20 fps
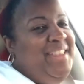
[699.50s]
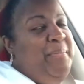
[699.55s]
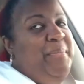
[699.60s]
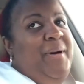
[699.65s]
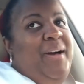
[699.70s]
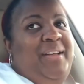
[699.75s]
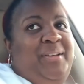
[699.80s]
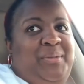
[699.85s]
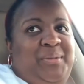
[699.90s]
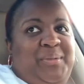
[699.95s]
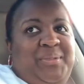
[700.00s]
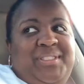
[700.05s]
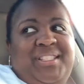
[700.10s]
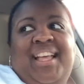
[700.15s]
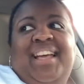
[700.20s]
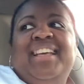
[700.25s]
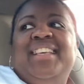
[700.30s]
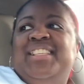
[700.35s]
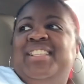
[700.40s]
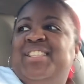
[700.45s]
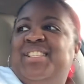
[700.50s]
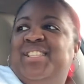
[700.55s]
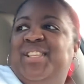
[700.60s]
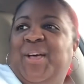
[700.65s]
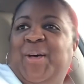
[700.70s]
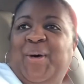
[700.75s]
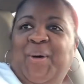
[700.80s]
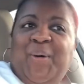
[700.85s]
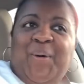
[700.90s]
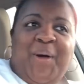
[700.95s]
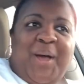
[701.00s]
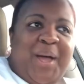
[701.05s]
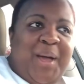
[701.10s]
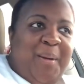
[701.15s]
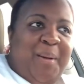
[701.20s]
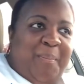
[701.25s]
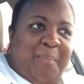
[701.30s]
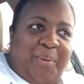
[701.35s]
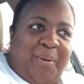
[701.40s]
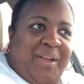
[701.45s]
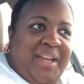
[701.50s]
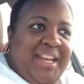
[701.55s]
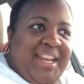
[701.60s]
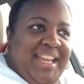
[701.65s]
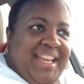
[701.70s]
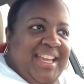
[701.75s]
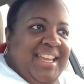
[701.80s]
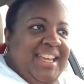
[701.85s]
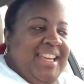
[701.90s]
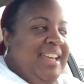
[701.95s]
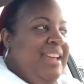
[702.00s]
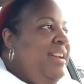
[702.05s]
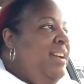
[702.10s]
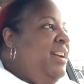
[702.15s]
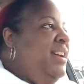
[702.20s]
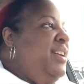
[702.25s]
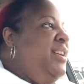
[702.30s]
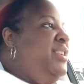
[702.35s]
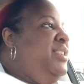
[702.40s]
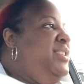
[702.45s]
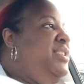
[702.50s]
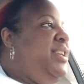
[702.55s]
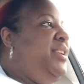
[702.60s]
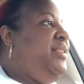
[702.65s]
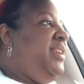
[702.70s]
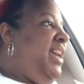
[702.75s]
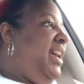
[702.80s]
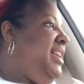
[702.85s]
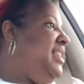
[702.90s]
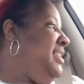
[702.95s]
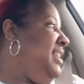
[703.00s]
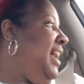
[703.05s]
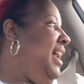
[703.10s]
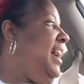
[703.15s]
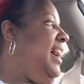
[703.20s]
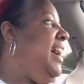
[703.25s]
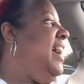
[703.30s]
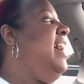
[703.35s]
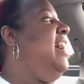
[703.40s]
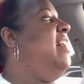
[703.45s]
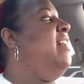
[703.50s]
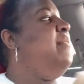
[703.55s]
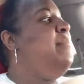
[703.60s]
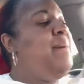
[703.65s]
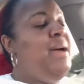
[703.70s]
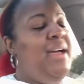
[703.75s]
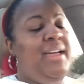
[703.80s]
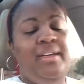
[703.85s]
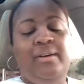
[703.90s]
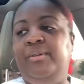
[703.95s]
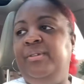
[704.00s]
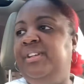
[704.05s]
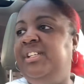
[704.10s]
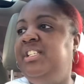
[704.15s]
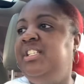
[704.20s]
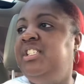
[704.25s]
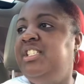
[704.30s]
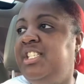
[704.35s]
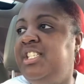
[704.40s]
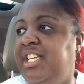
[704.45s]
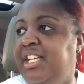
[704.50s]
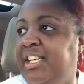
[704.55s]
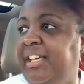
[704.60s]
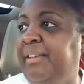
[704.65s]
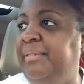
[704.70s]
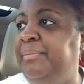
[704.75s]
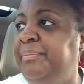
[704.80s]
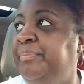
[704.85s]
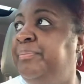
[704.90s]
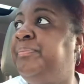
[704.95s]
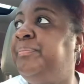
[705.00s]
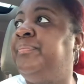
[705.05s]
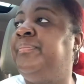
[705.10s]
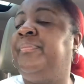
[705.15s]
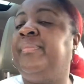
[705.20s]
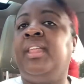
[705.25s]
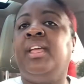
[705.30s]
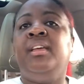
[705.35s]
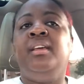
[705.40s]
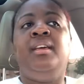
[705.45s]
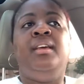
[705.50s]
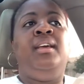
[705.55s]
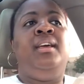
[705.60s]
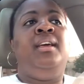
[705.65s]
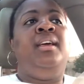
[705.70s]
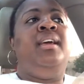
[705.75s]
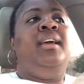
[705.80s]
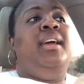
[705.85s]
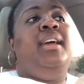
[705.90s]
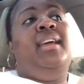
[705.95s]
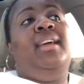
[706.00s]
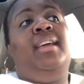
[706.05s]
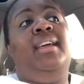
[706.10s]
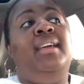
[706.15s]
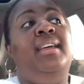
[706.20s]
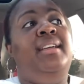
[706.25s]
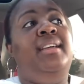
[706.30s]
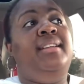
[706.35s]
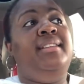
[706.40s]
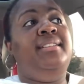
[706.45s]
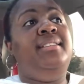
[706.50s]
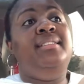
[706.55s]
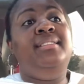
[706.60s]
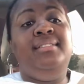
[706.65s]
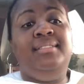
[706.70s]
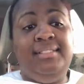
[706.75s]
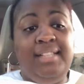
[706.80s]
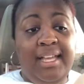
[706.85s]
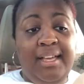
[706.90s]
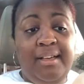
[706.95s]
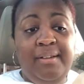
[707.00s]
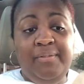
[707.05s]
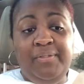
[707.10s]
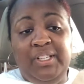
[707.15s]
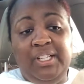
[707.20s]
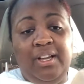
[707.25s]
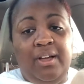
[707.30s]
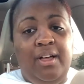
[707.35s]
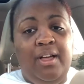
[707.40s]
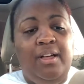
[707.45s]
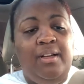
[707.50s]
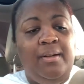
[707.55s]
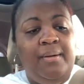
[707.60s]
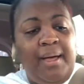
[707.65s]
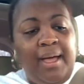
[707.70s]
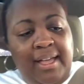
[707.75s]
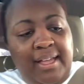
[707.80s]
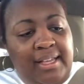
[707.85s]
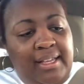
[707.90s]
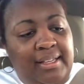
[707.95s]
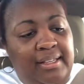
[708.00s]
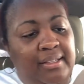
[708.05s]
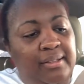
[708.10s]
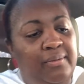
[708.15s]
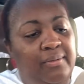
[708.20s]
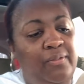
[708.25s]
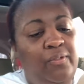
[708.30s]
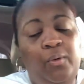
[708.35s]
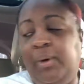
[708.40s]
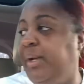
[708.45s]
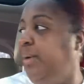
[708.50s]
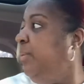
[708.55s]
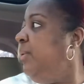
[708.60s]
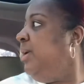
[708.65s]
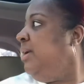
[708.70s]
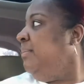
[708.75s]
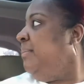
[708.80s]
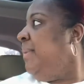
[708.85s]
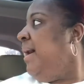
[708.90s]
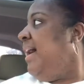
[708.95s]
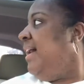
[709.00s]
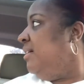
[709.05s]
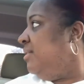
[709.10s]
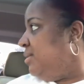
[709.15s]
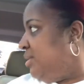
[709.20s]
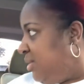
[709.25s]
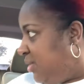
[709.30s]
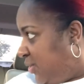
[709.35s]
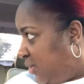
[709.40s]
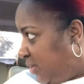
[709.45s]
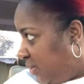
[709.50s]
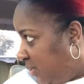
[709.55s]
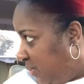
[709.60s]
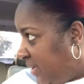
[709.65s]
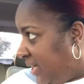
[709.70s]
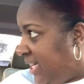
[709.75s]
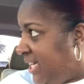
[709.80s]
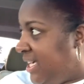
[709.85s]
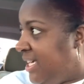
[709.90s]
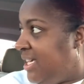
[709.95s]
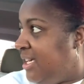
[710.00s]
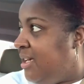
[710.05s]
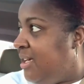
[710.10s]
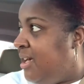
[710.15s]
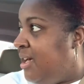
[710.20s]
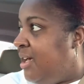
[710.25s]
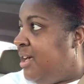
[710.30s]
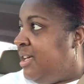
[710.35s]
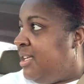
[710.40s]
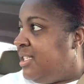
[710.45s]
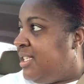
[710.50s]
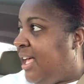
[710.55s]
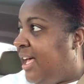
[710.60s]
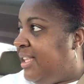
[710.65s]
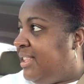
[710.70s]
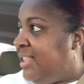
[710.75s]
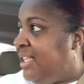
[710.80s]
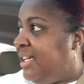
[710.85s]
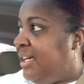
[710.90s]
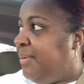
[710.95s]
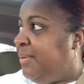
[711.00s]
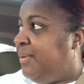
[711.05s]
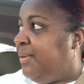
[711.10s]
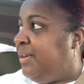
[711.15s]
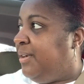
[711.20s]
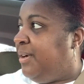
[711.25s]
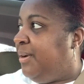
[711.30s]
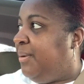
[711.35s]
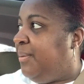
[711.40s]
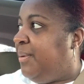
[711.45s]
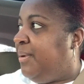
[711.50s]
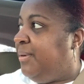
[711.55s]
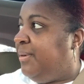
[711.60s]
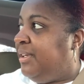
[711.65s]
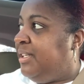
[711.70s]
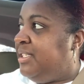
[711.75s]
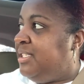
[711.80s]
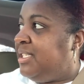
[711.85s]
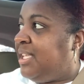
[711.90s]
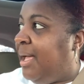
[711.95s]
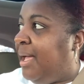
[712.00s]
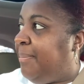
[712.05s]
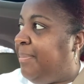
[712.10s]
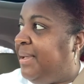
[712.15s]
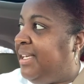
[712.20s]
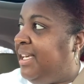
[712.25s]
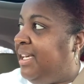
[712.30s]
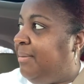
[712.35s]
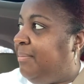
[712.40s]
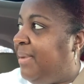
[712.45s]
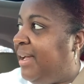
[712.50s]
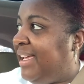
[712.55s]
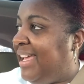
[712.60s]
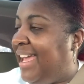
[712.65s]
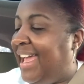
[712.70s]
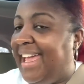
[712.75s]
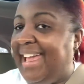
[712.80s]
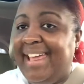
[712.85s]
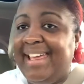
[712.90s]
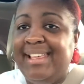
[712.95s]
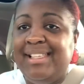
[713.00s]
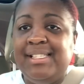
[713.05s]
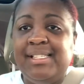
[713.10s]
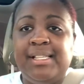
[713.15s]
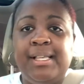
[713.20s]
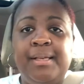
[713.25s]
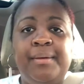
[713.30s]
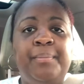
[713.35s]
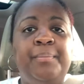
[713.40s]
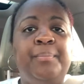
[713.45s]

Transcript: the bottle was like so pretty. So yes, I have my orange chicken. And now I'm finna go home. I am 41 miles to E. So I think I'm gonna go on and stop and get my gas.